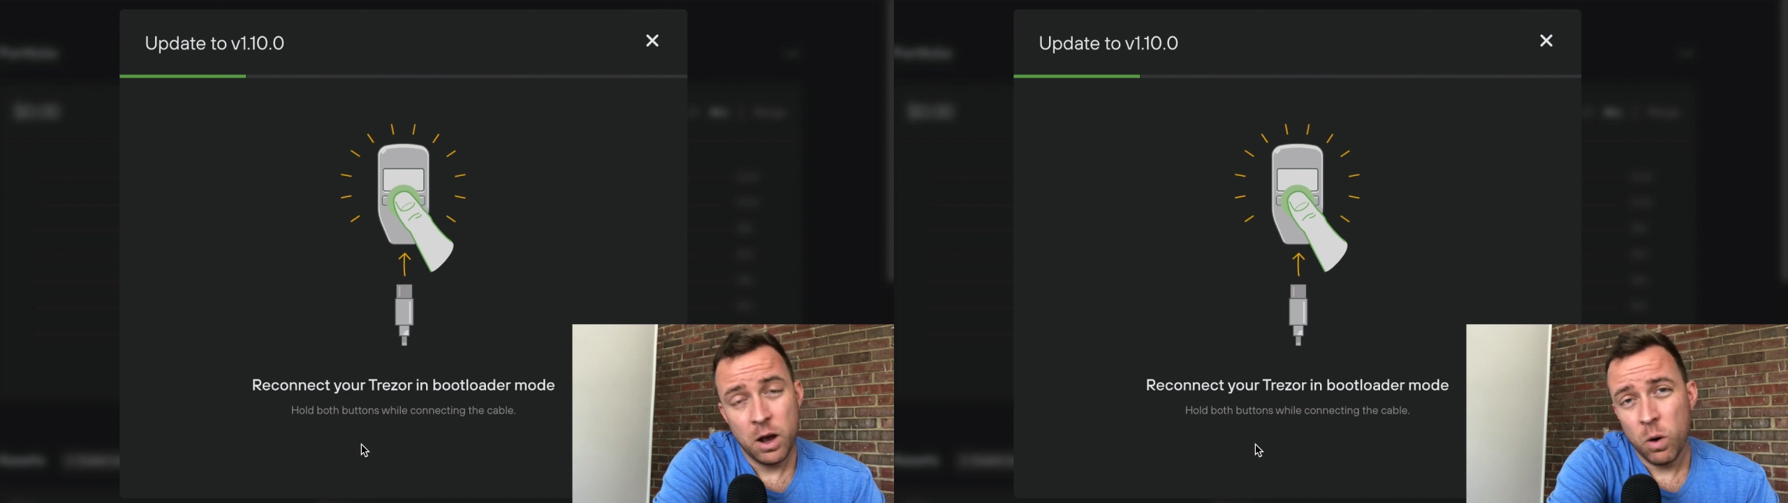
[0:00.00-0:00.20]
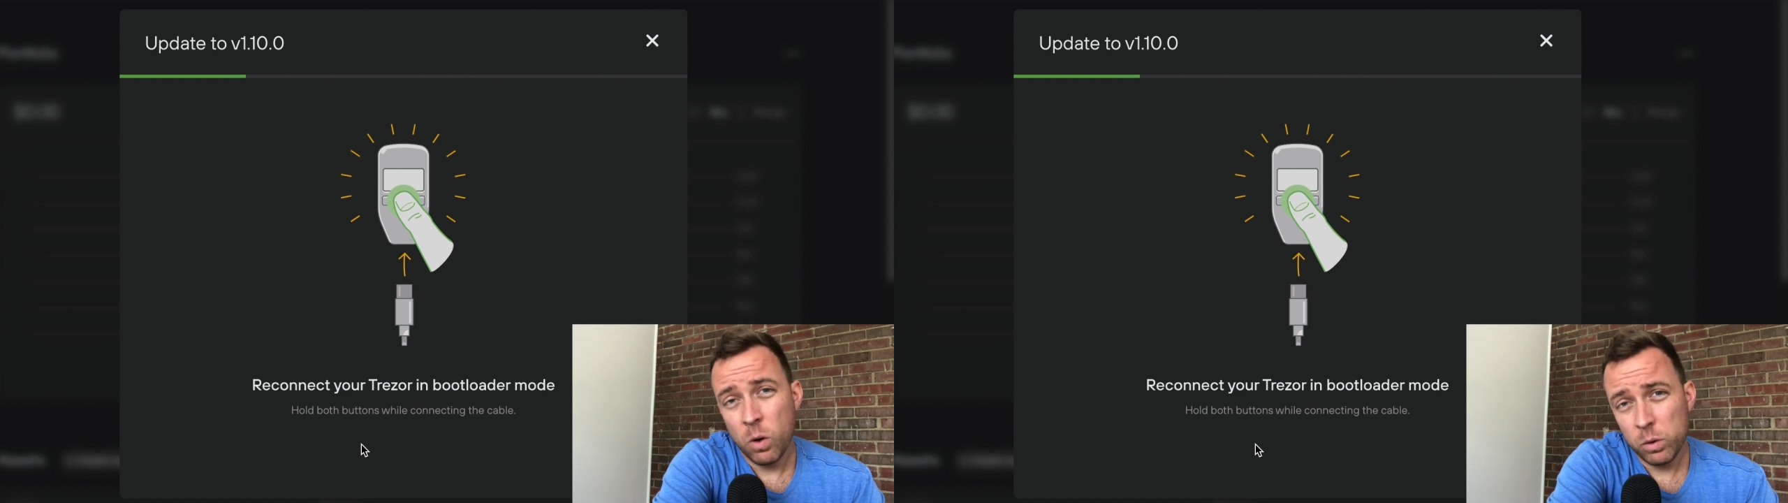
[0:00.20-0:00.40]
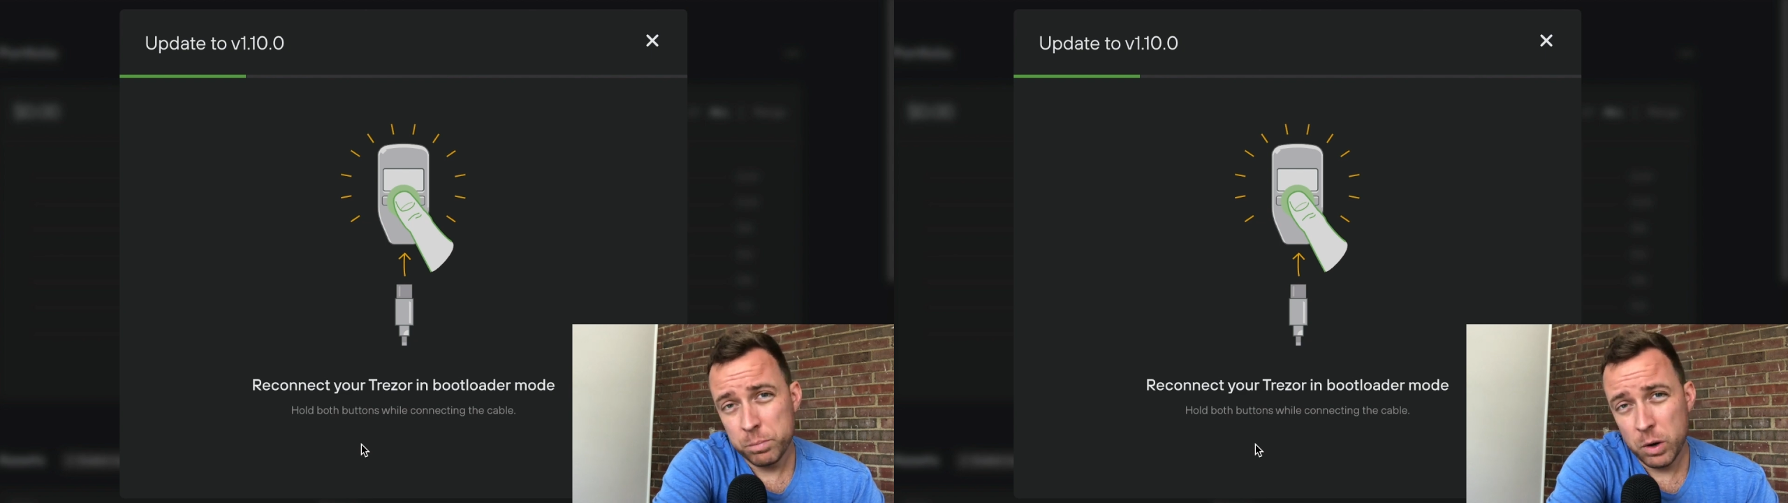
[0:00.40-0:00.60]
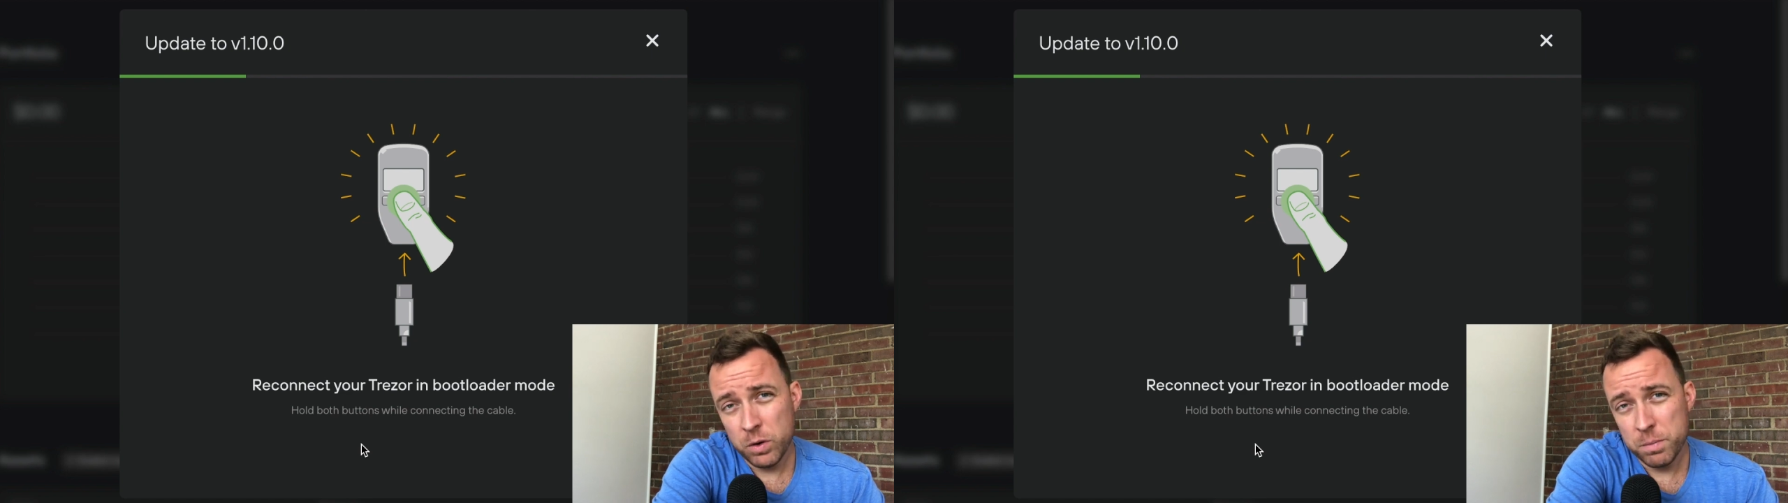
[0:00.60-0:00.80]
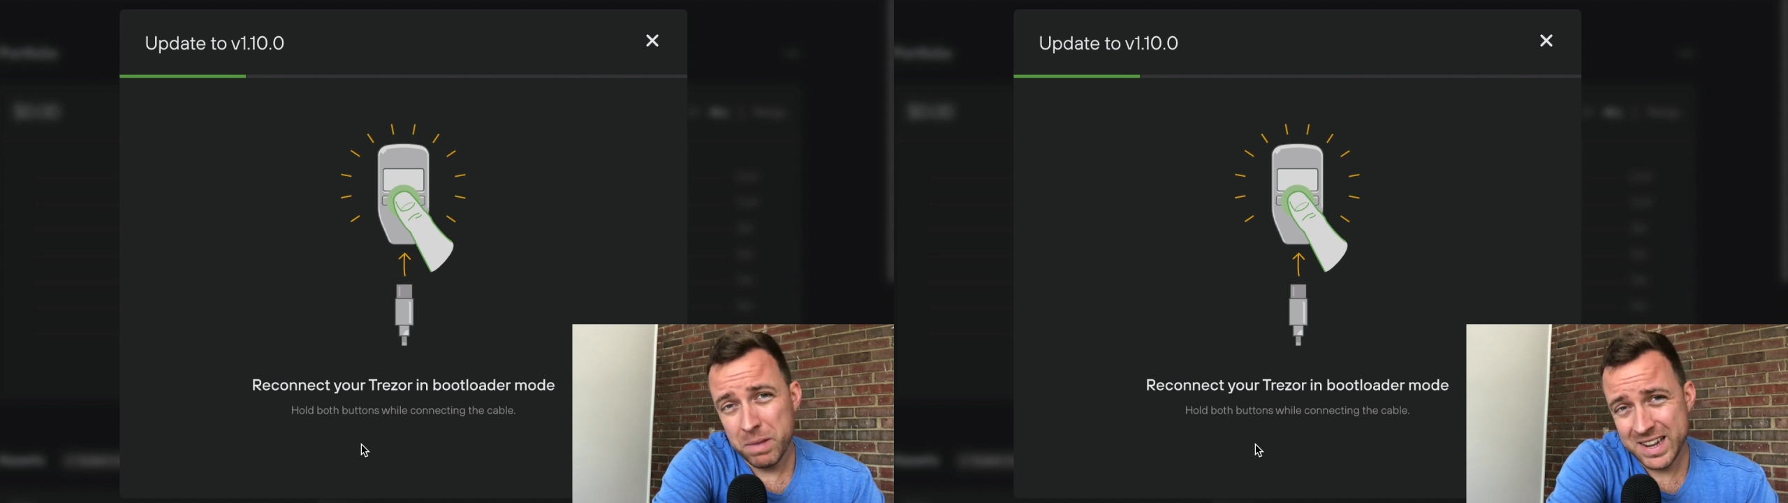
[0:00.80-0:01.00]
Hold
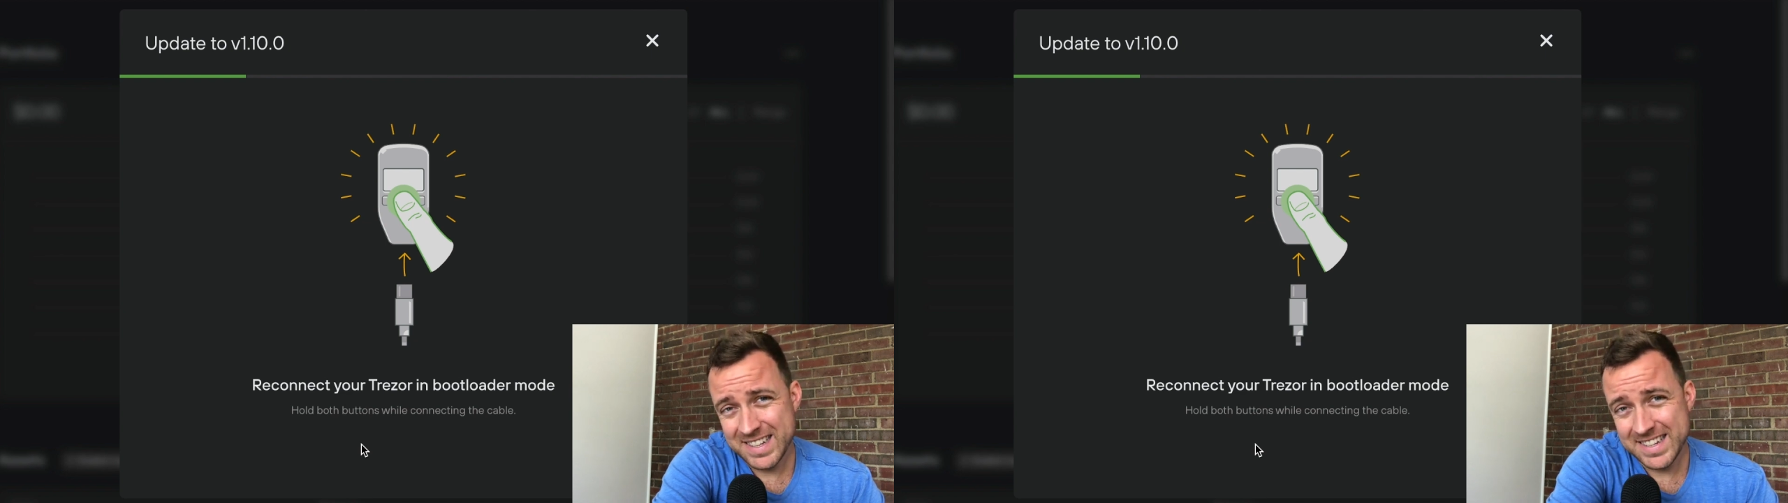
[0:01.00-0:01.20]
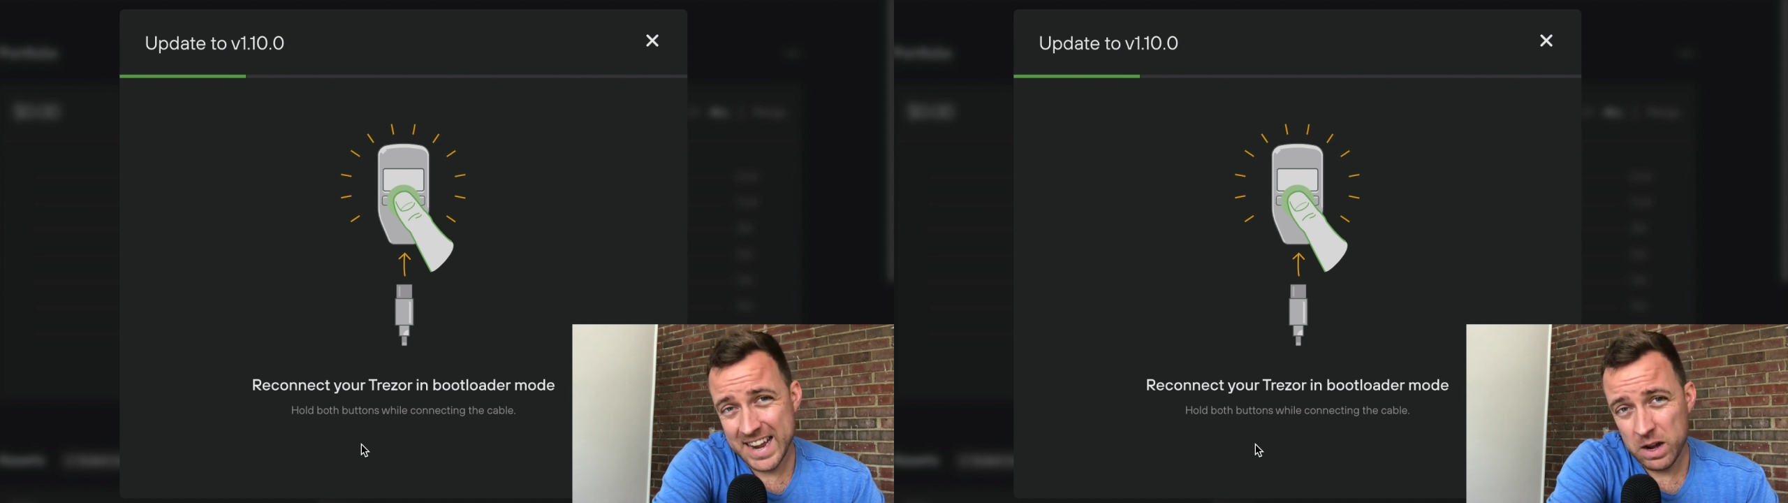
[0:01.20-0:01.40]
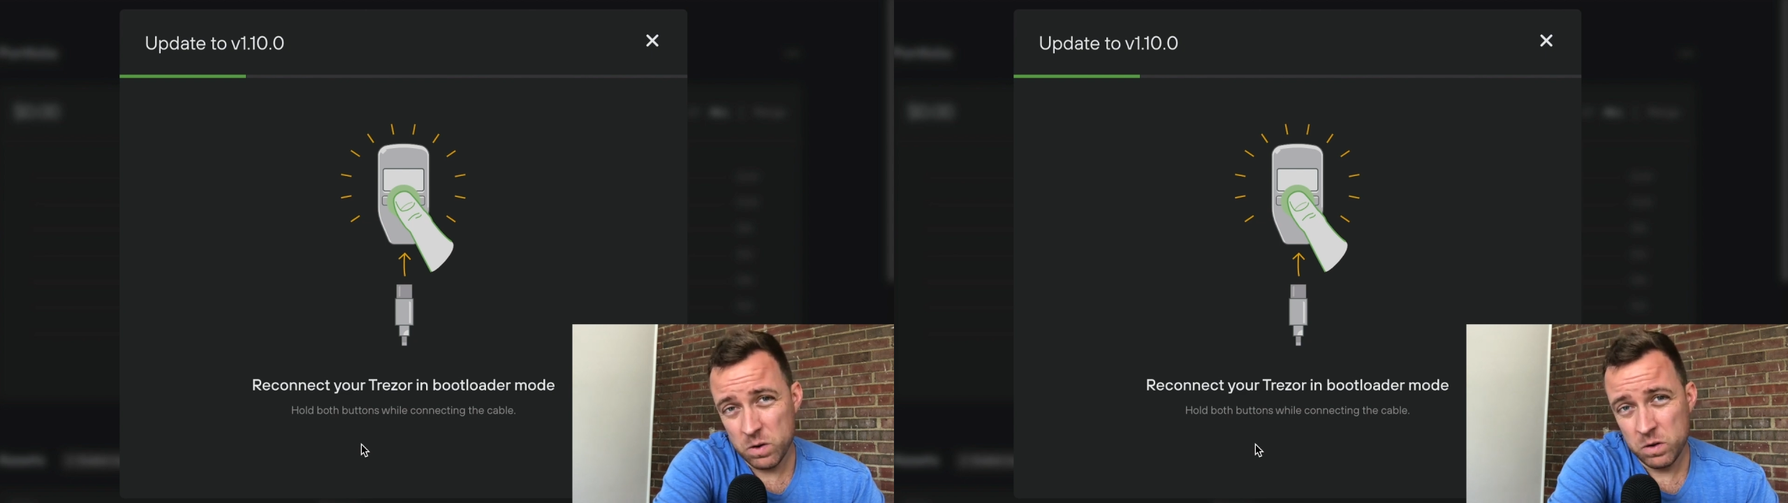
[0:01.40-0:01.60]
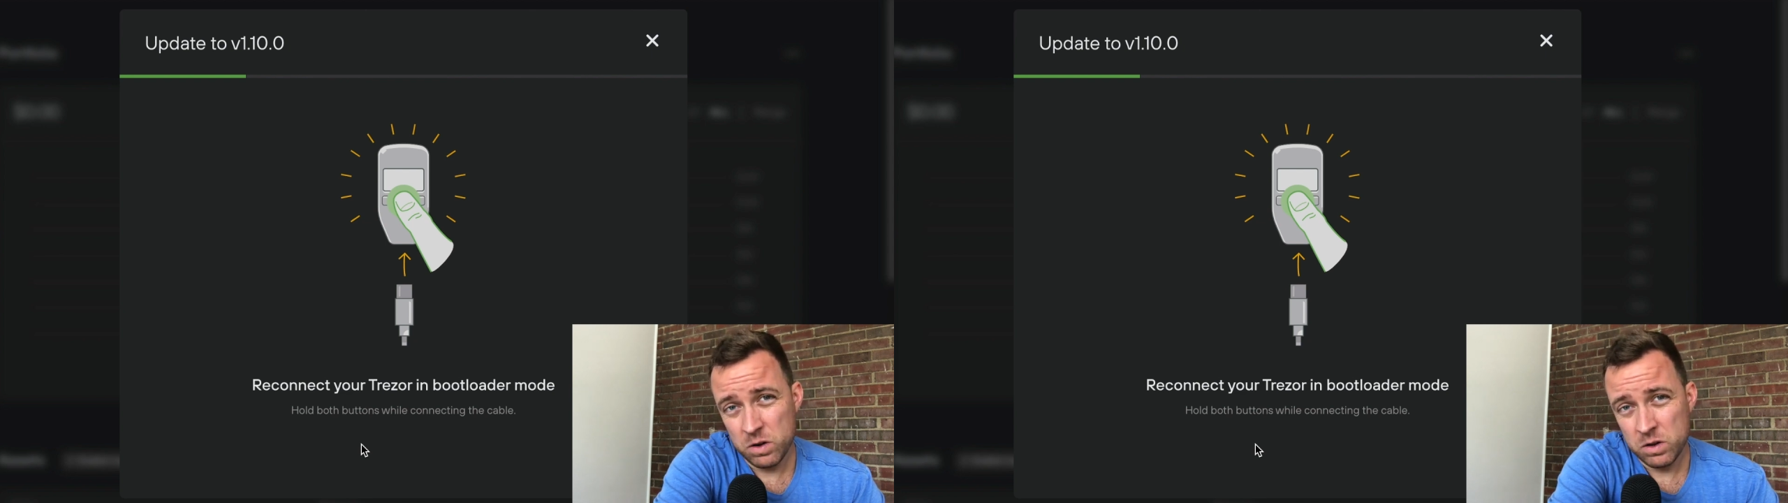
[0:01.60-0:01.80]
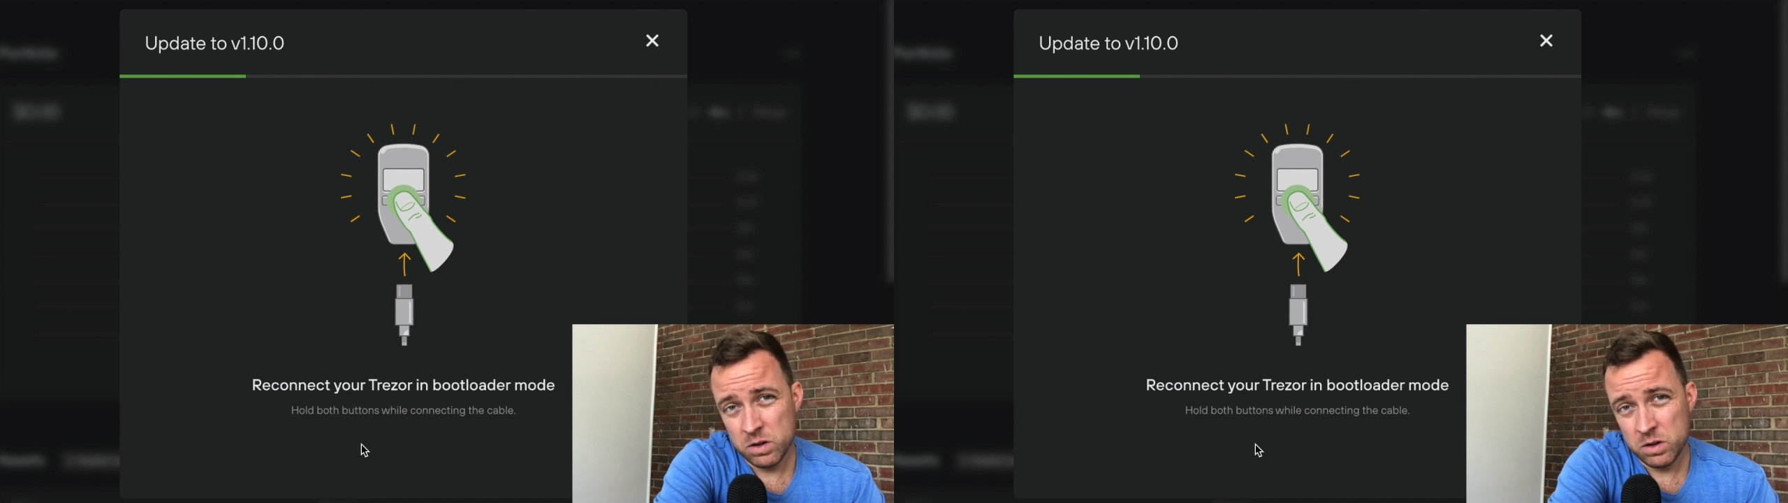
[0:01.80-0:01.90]
both buttons down